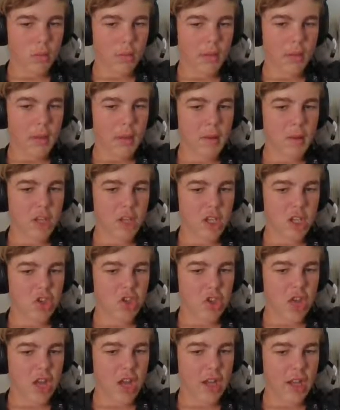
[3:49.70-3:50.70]
Maybe
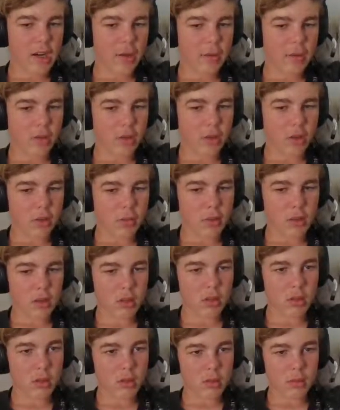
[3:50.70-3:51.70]
change the height up a little bit
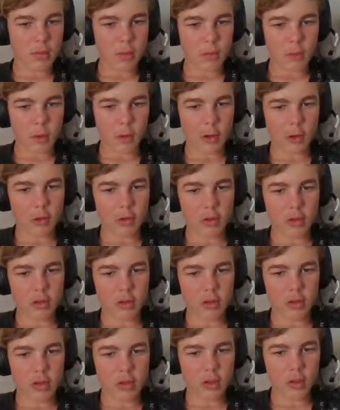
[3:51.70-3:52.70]
so it's a bit more
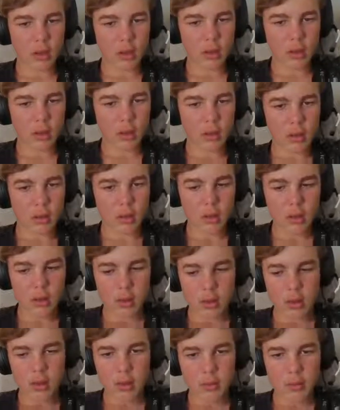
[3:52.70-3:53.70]
interesting.
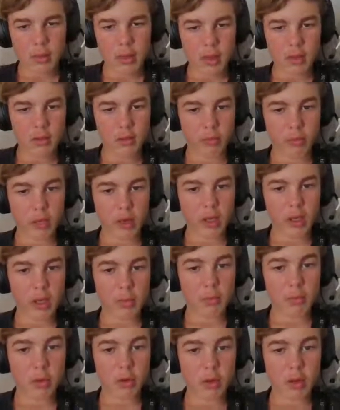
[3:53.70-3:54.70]
But it's really
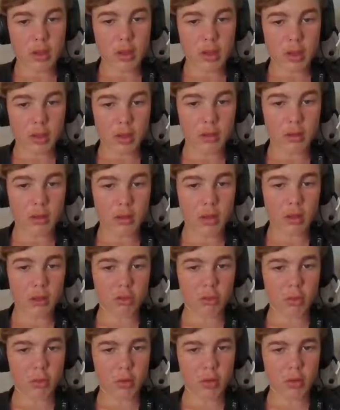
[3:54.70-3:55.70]
important that it doesn't
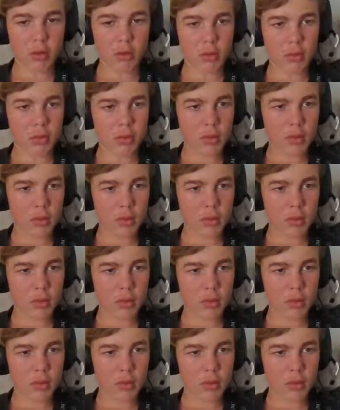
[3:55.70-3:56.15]
touch the bottom.